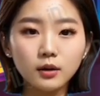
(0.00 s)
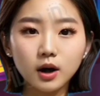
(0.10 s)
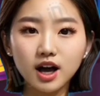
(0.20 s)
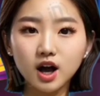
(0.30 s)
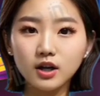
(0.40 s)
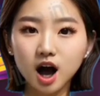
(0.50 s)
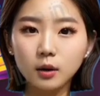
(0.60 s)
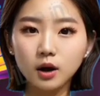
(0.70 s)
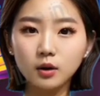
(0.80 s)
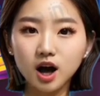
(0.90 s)
depending on the
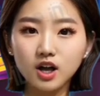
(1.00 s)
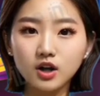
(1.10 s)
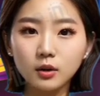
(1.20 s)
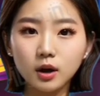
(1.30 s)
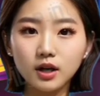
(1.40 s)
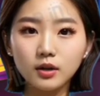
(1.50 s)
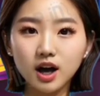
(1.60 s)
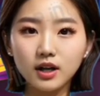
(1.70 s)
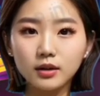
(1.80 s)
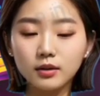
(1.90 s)
IP range you've
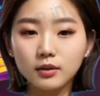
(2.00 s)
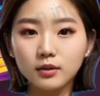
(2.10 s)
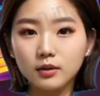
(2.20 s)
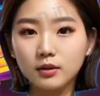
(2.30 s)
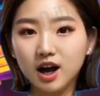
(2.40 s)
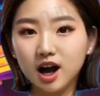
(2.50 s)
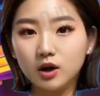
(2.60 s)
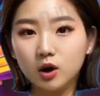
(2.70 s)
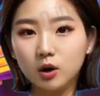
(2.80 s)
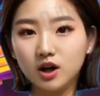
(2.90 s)
specified.
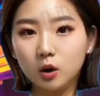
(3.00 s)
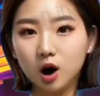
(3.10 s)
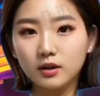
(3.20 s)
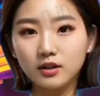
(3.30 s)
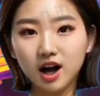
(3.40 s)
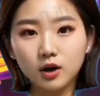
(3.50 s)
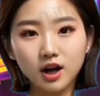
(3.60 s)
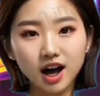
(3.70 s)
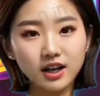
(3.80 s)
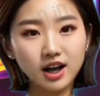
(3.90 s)
If you're using Wi-Fi or
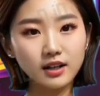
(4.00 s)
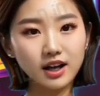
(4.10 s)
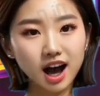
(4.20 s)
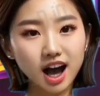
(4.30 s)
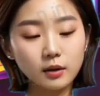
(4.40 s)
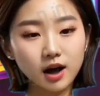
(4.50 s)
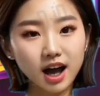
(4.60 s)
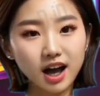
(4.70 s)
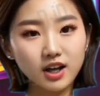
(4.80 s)
data, expect